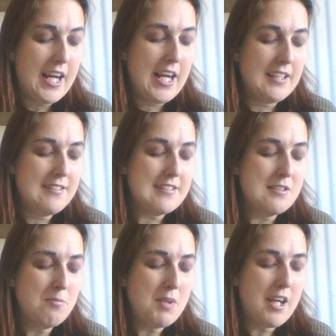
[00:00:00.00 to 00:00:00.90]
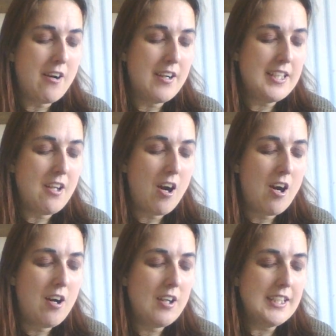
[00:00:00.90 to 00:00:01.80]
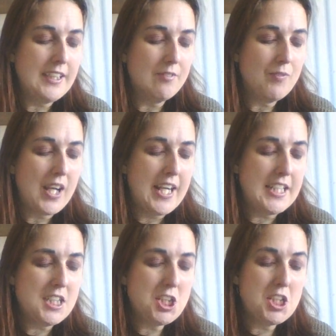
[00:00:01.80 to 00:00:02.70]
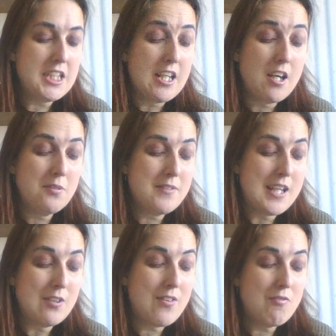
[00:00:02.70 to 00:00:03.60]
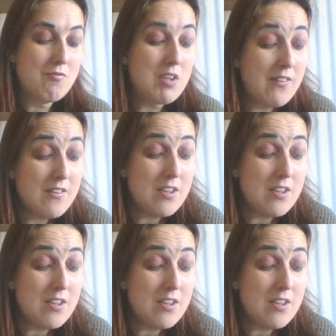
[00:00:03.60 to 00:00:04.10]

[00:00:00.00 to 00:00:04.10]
And number nine, I HG Hotels and Re